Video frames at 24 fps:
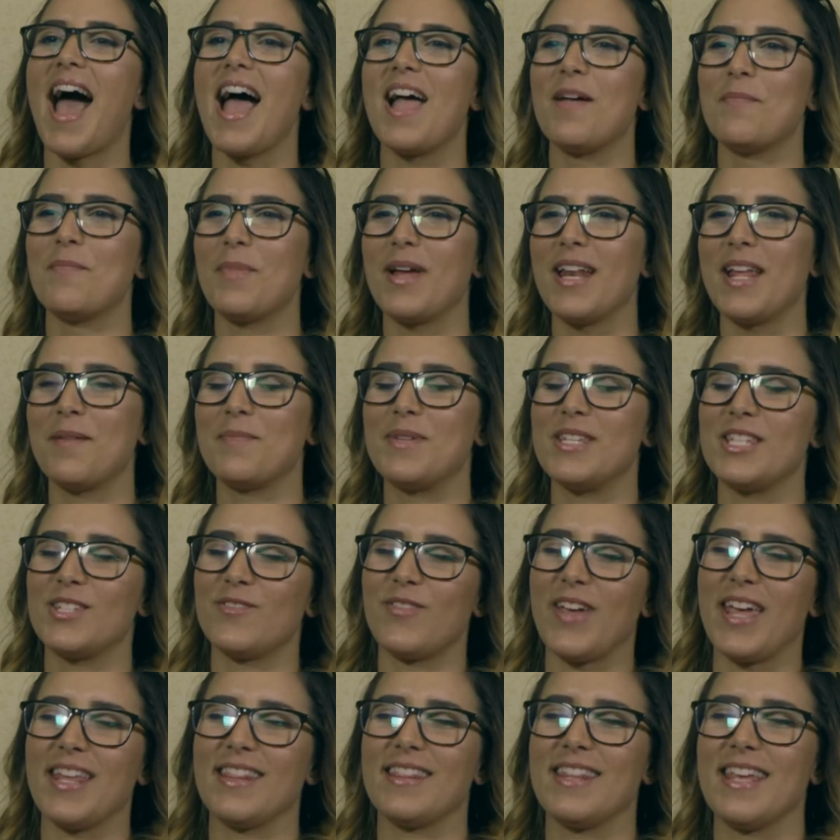Hi, my name is
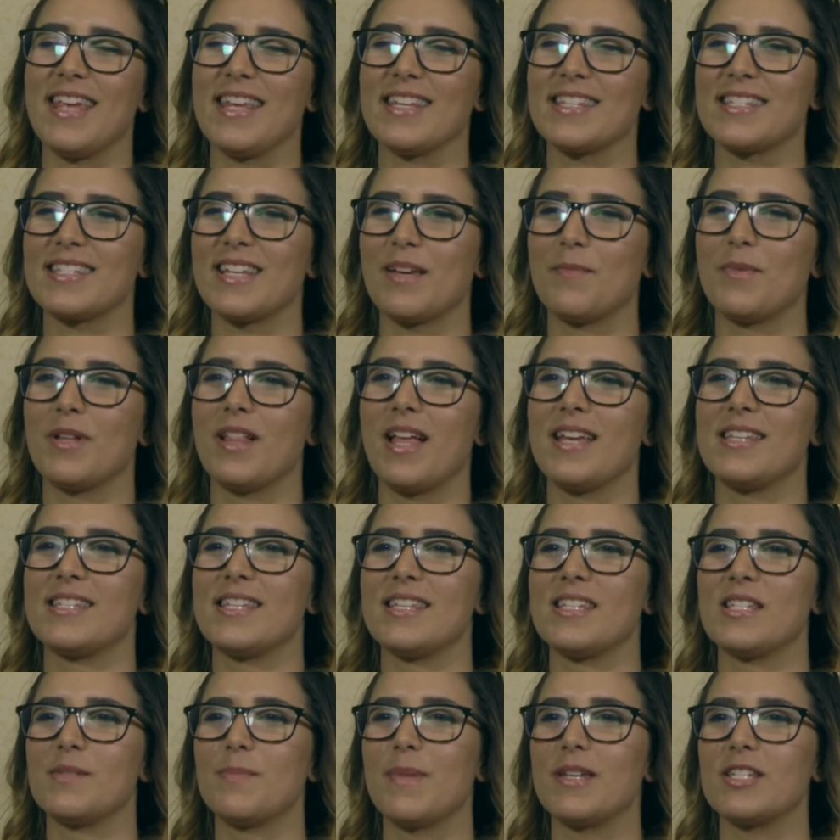Faith Neese. I'm a
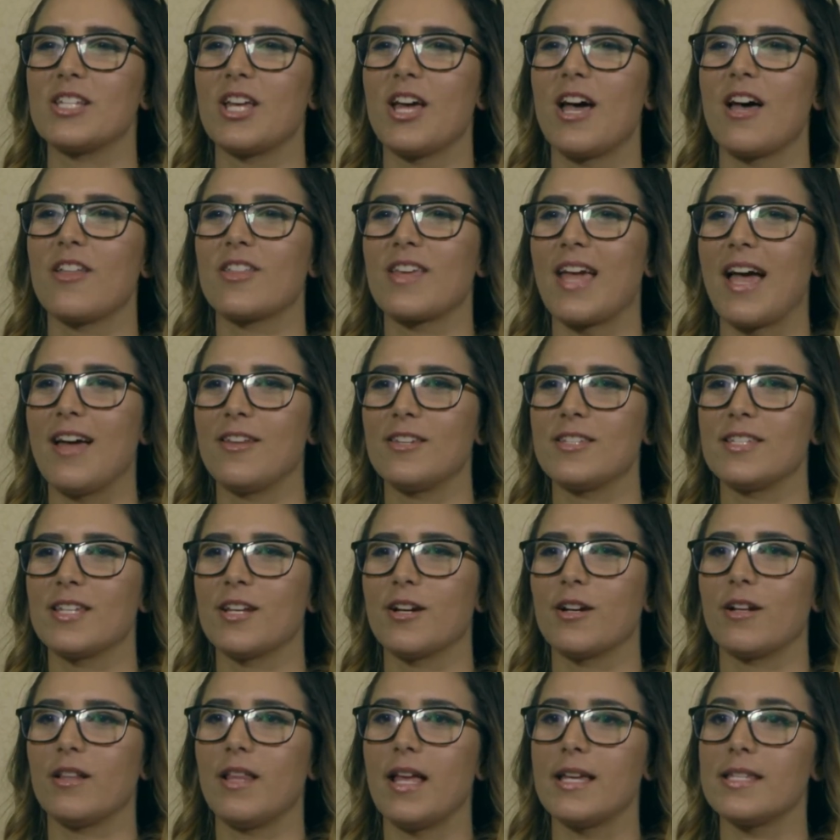licensed mental health
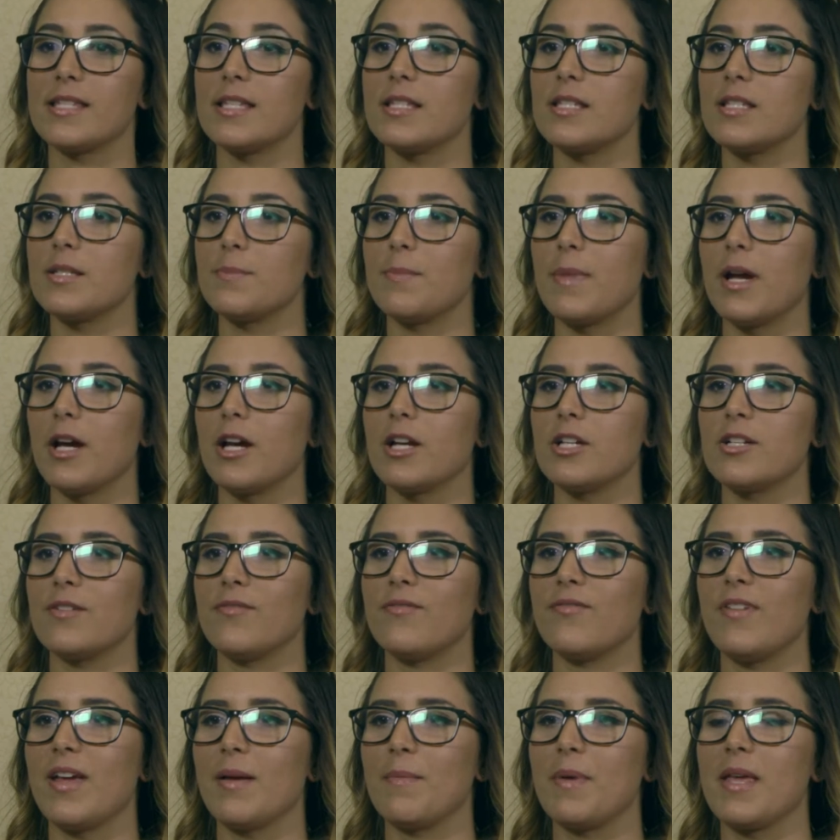counselor, licensed marriage and
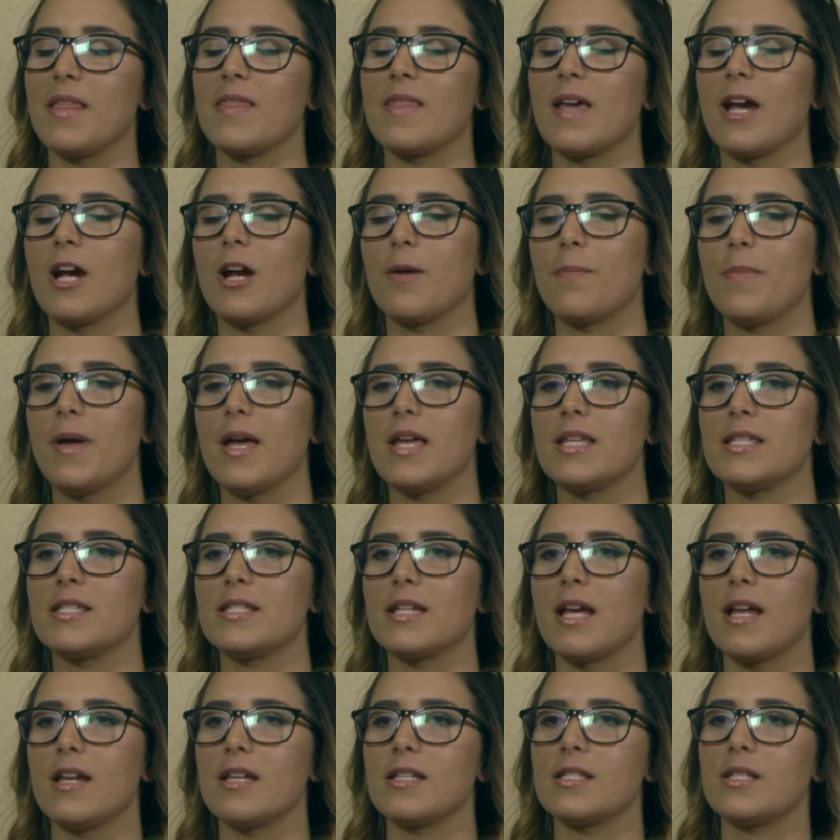family therapist,
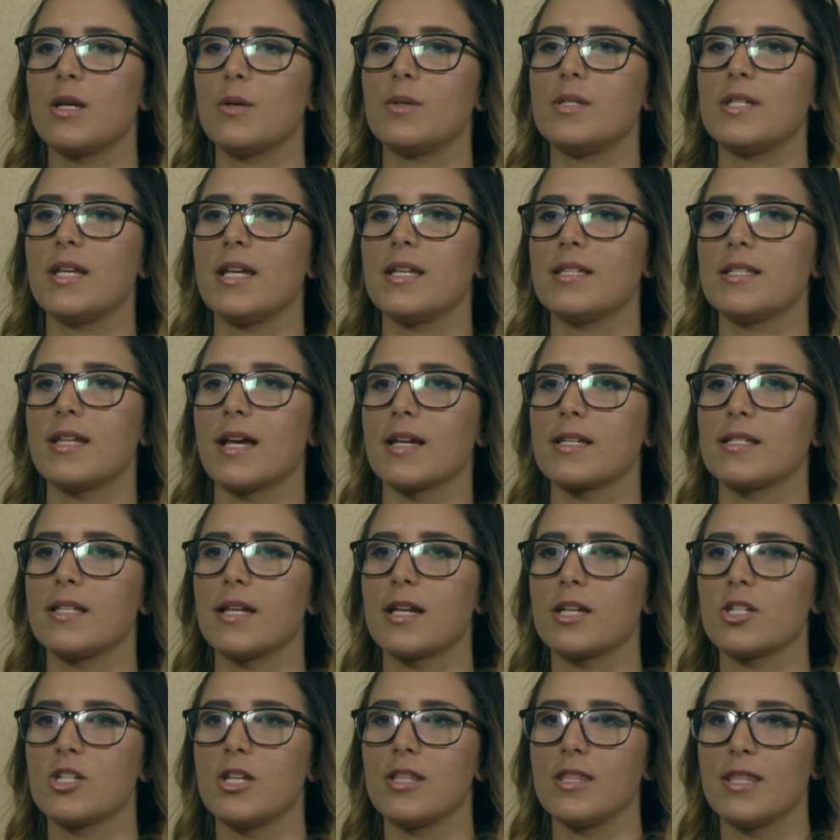and associate sex
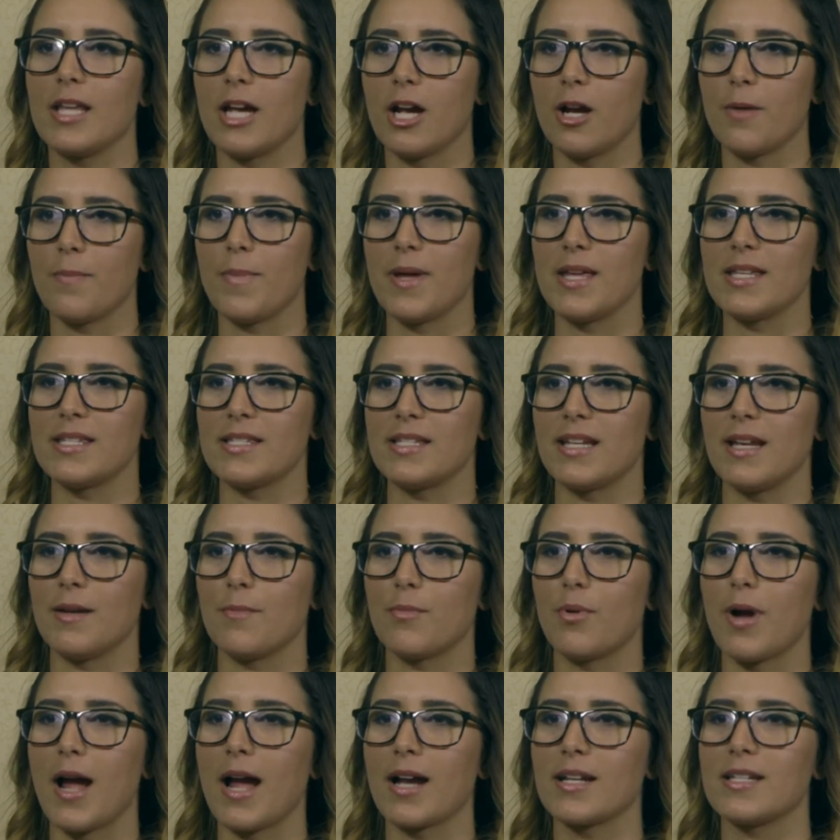addiction therapist in
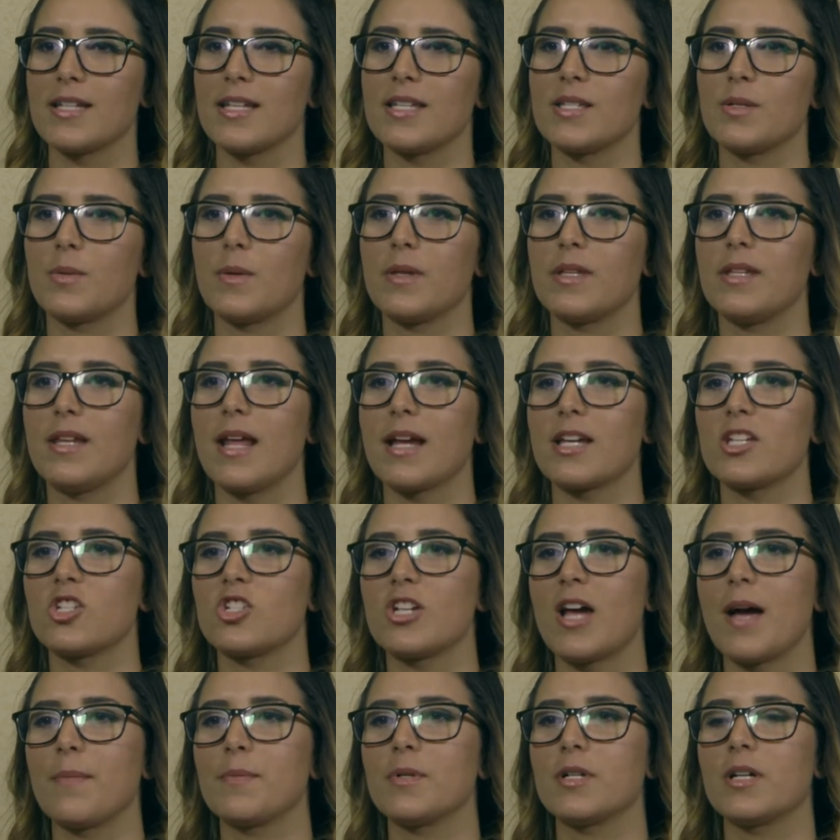practice with Next
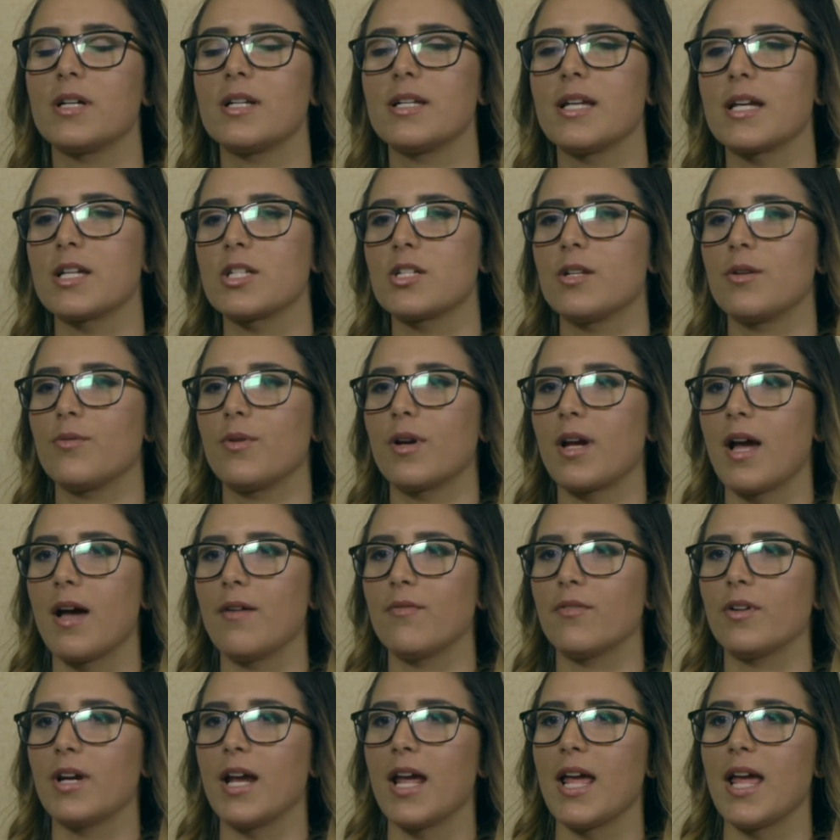Chapter Addiction
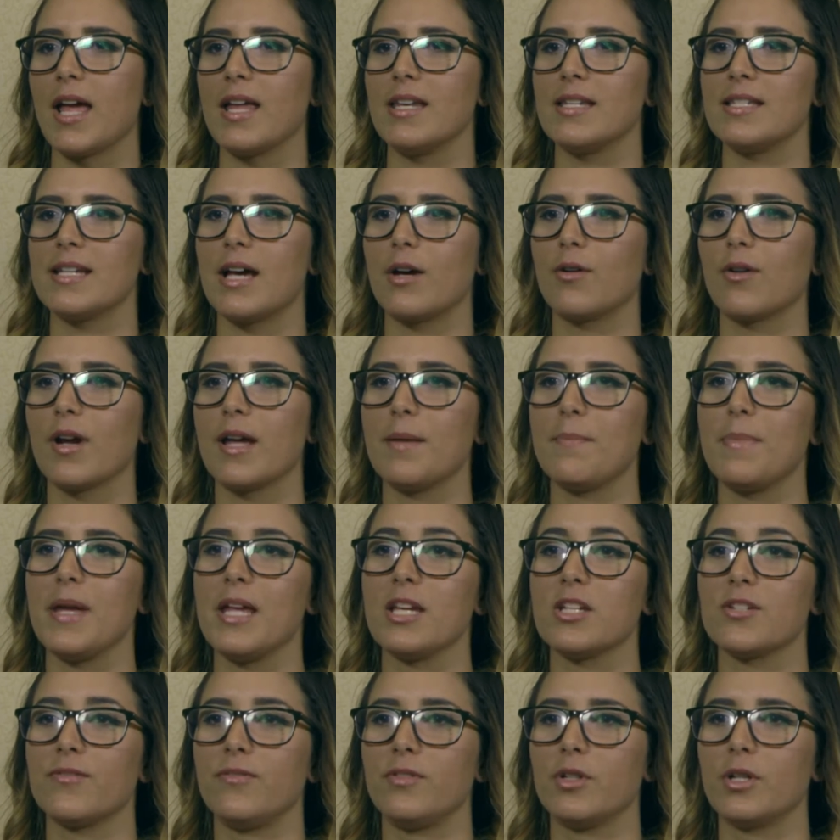Recovery in Delray
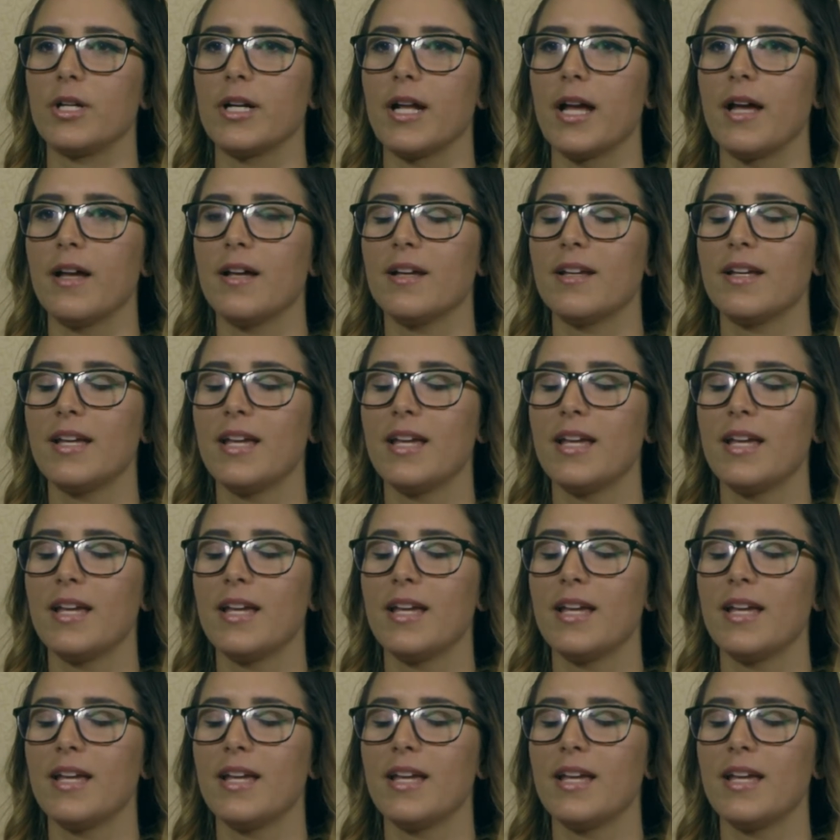Beach, Florida.